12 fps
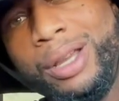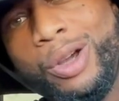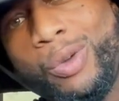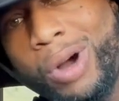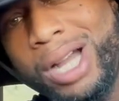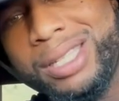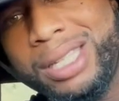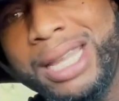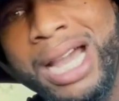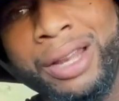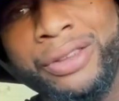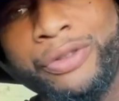Watch the
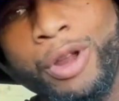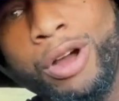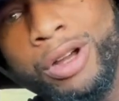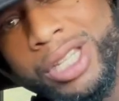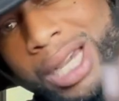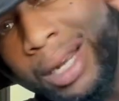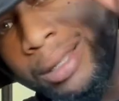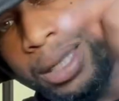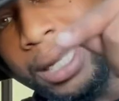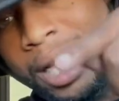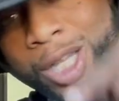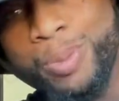Dallas vlog. Shout out to
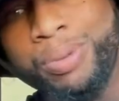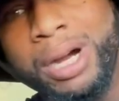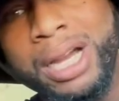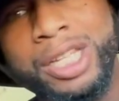Dez Bryant.